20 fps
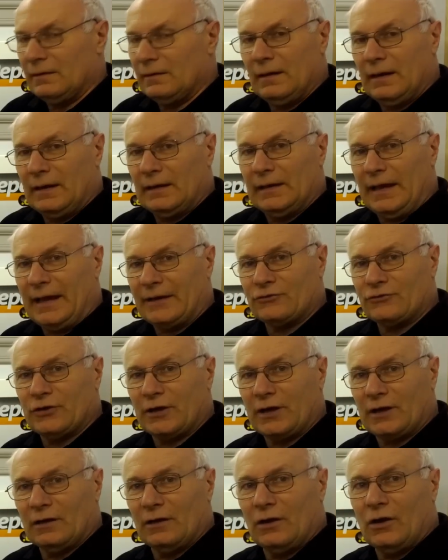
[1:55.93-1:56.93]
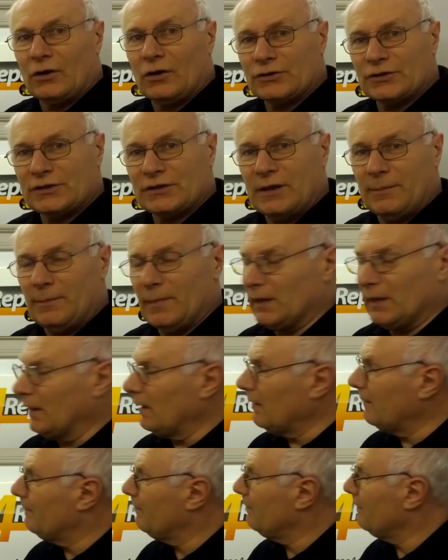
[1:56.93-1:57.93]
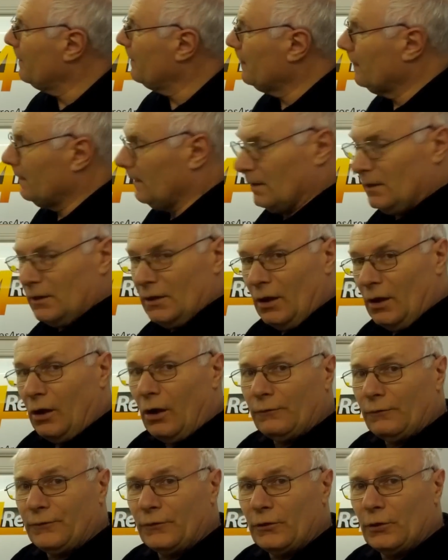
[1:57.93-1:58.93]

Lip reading: electrical or similar, offer